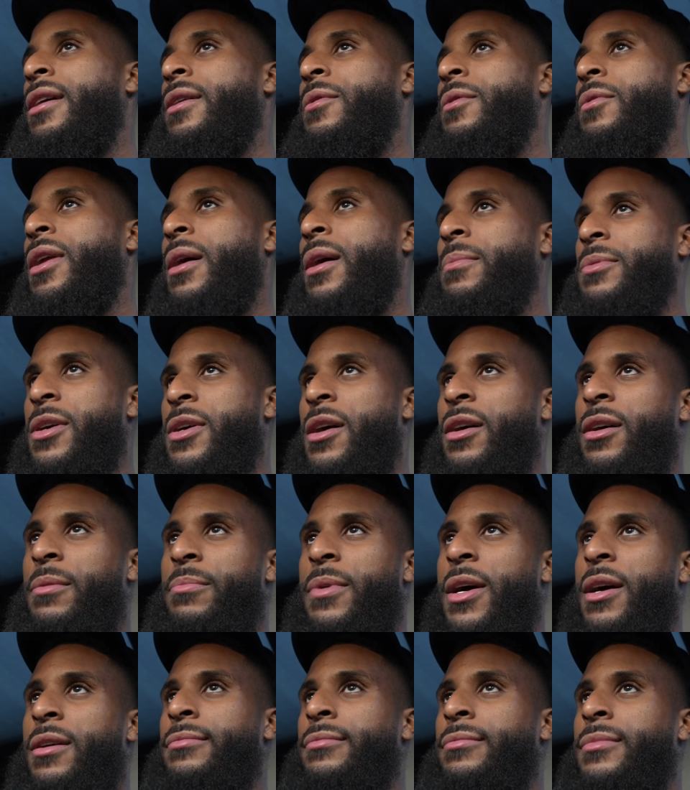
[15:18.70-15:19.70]
what I'm talking
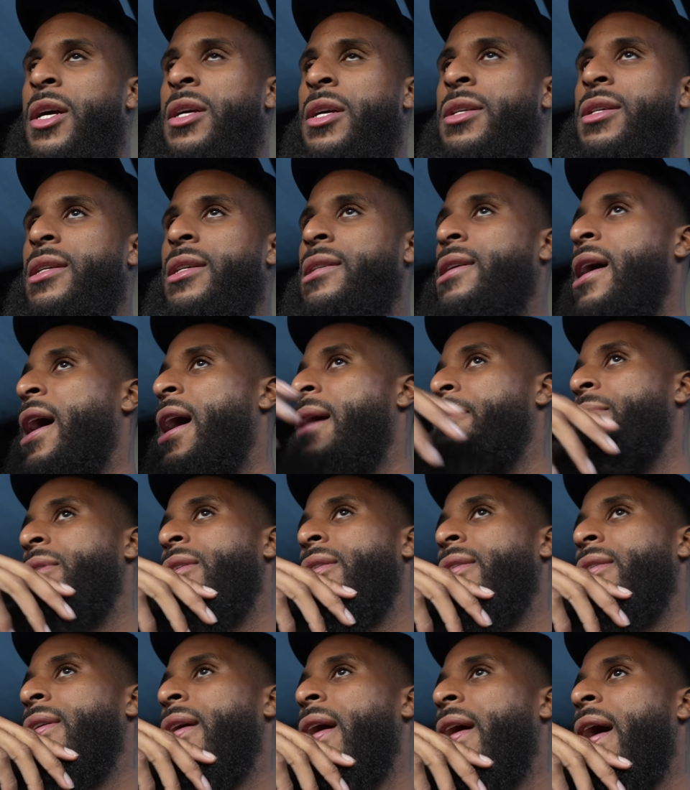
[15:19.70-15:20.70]
about. It just I
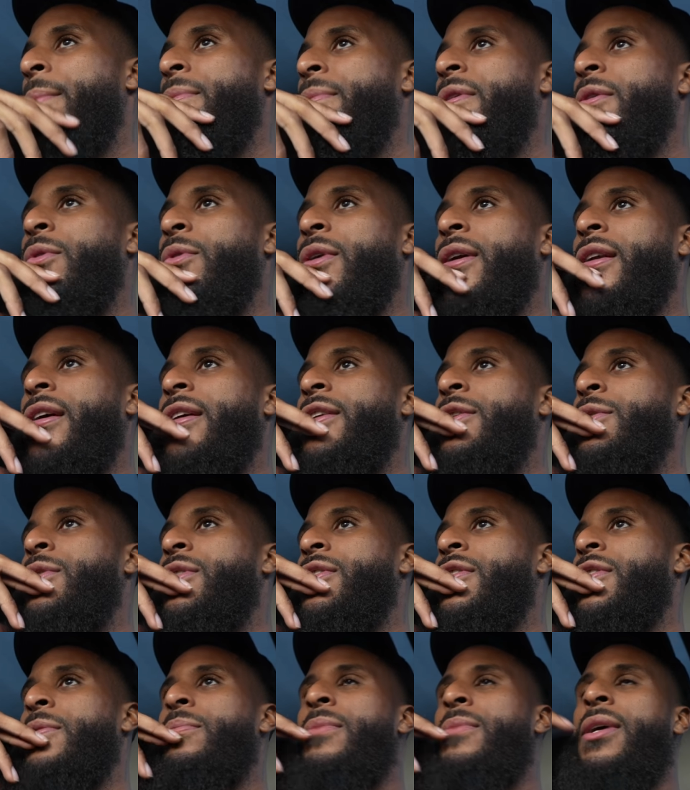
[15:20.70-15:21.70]
be I be wanting to do
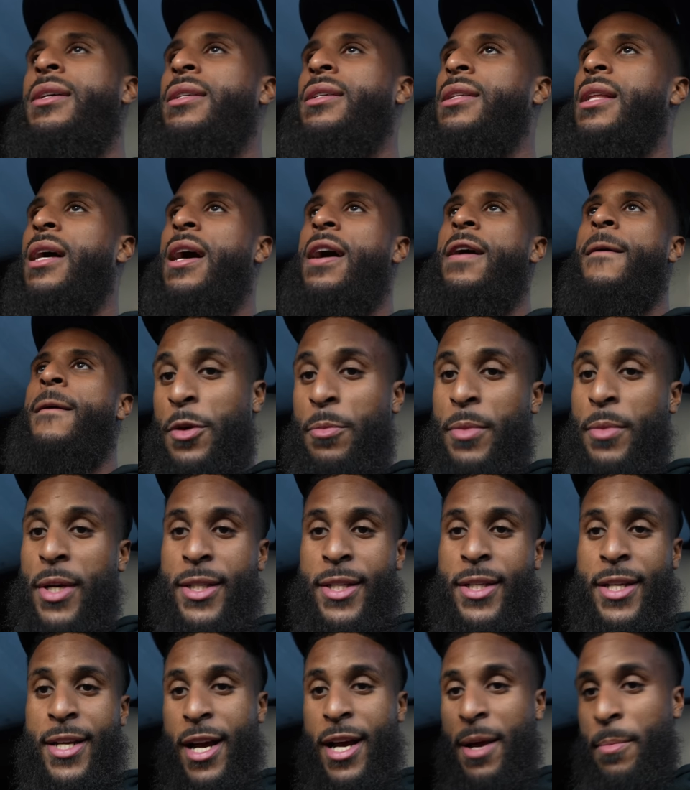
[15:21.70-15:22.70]
so much like so
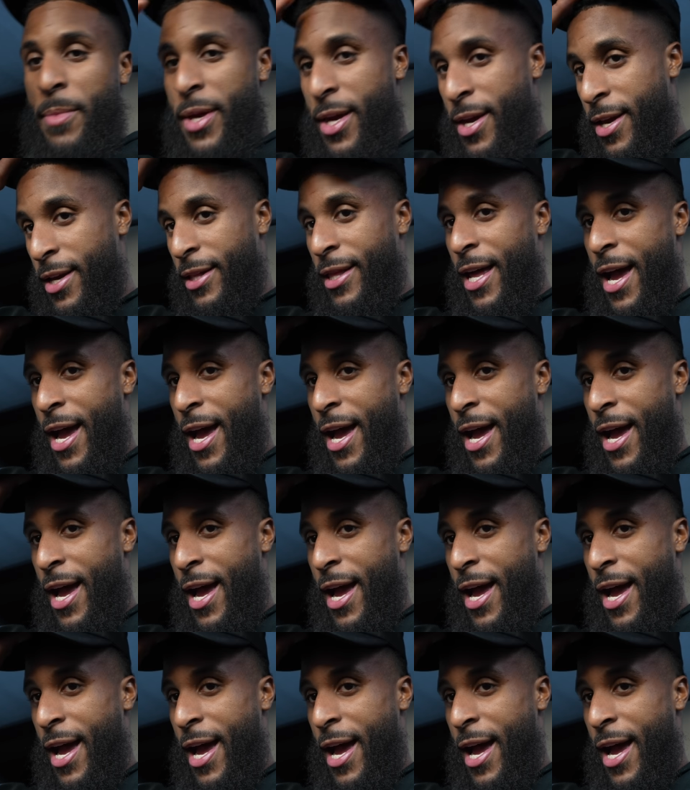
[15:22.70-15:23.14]
much, you know what I mean?